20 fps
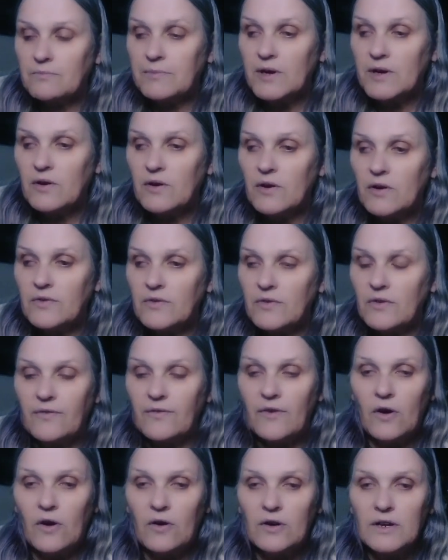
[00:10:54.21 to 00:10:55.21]
because
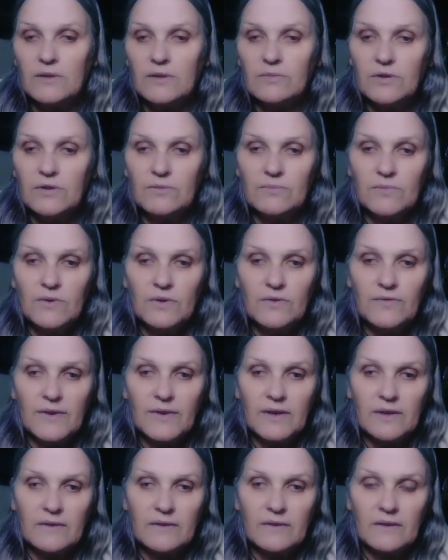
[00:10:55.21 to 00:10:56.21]
of Hollywood
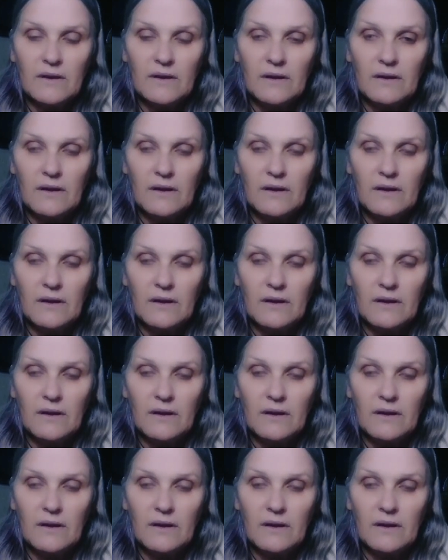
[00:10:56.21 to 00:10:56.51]
movies,